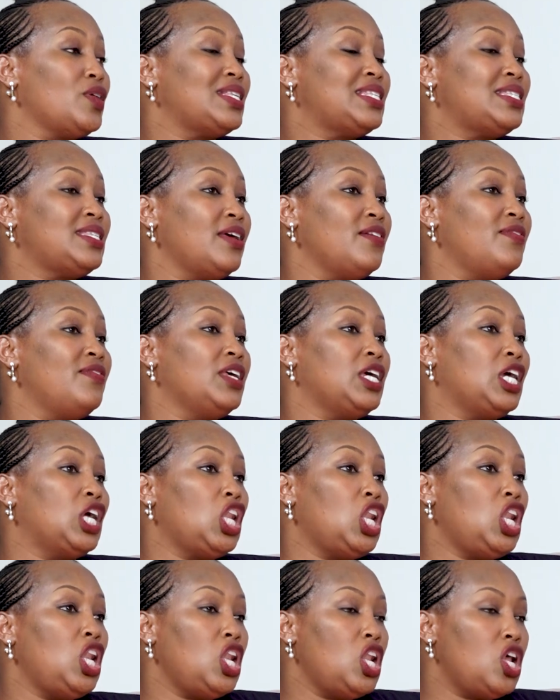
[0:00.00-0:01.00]
you're saving
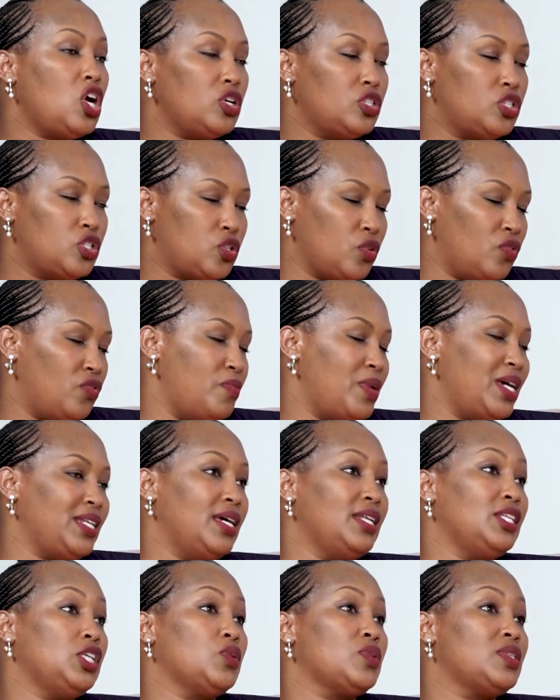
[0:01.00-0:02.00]
lots of money
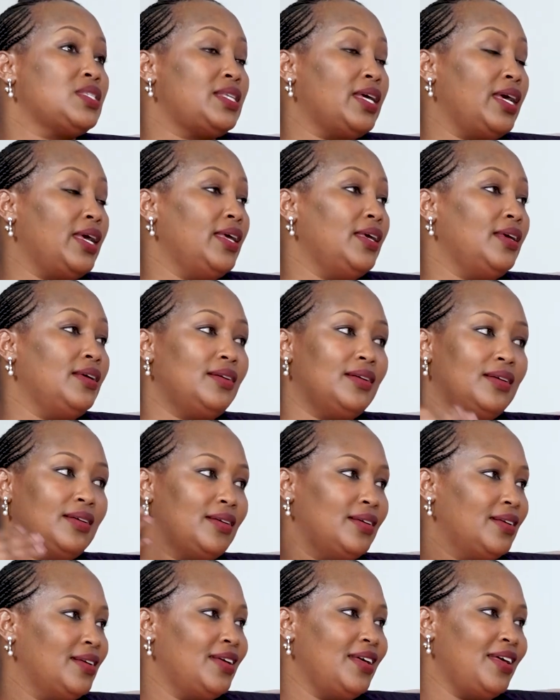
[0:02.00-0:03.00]
and you're staying
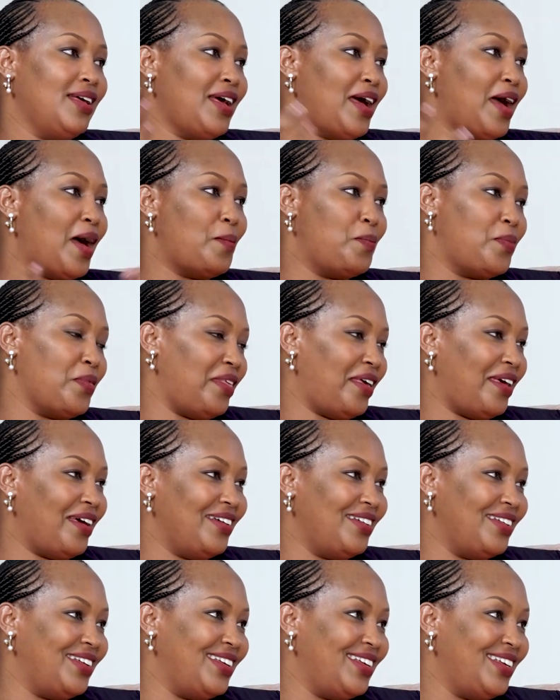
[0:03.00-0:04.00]
up
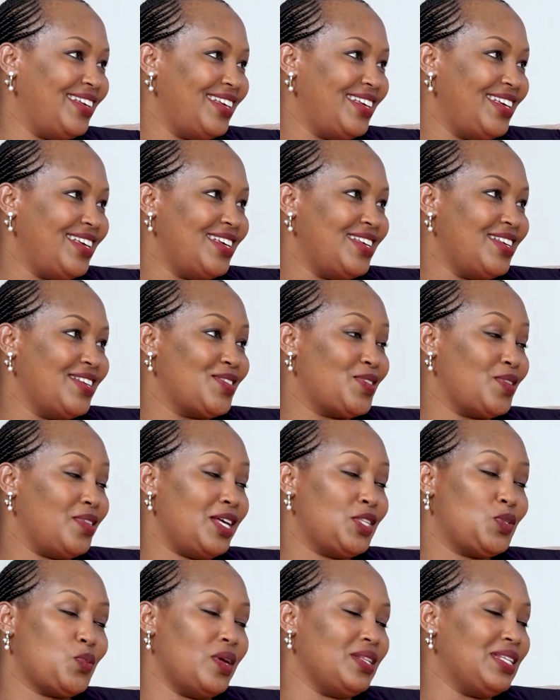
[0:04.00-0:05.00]
there. So
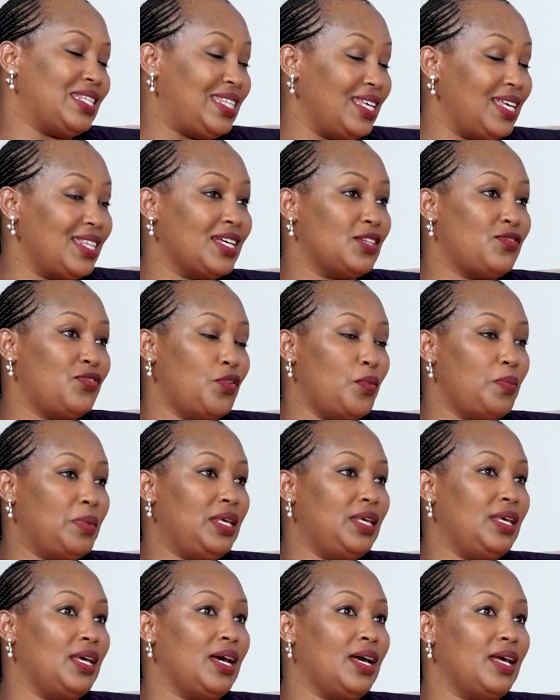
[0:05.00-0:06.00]
that's one thing that for
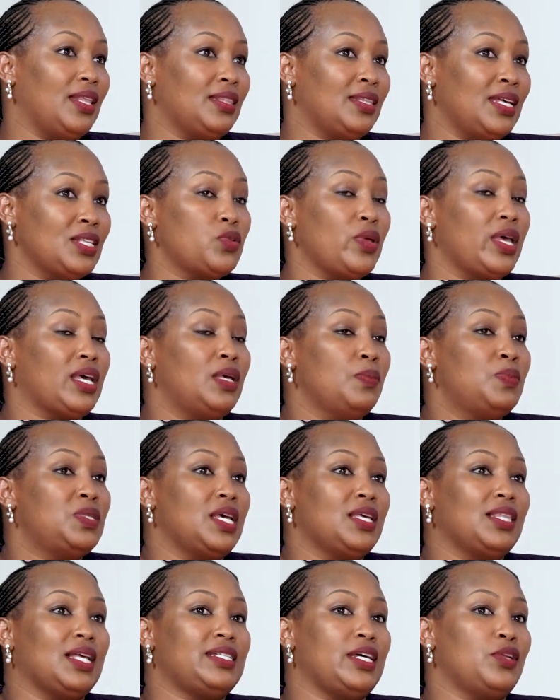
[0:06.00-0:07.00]
me, that's why I keep
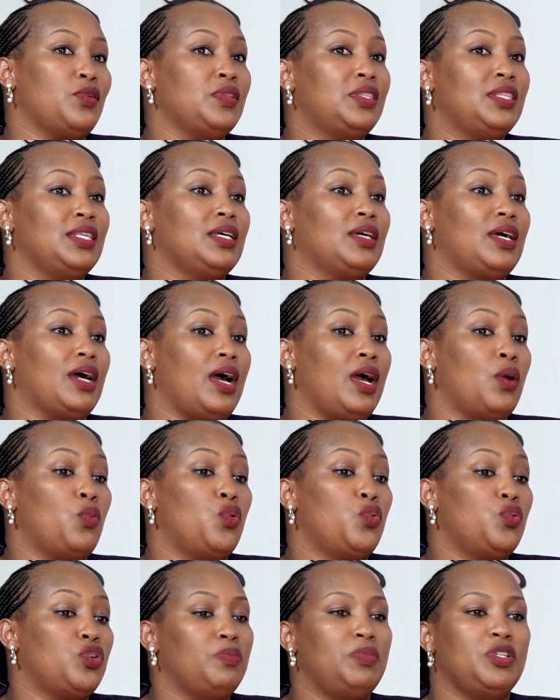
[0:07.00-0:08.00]
saying that I don't think
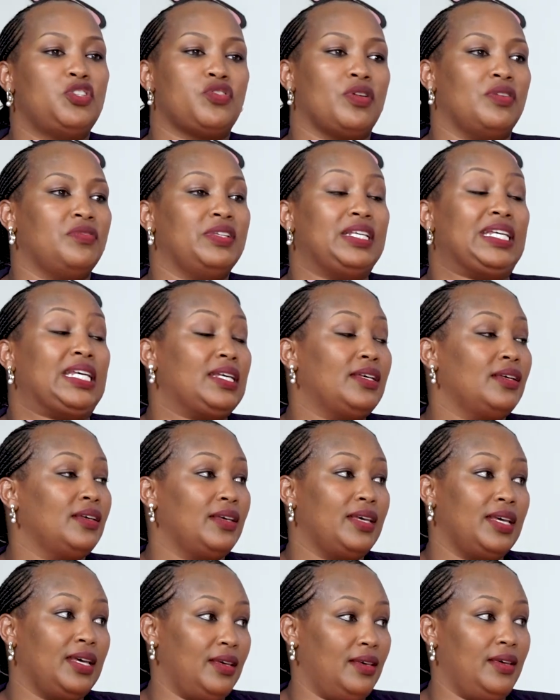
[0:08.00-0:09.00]
we would be traveling
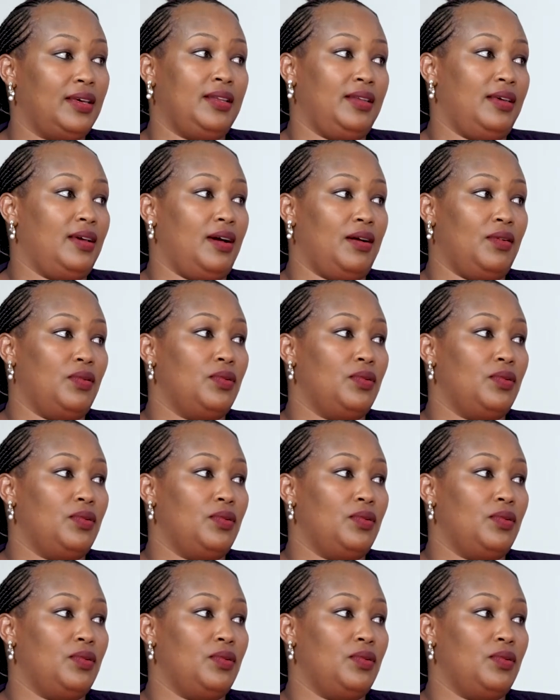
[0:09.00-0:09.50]
anyhow.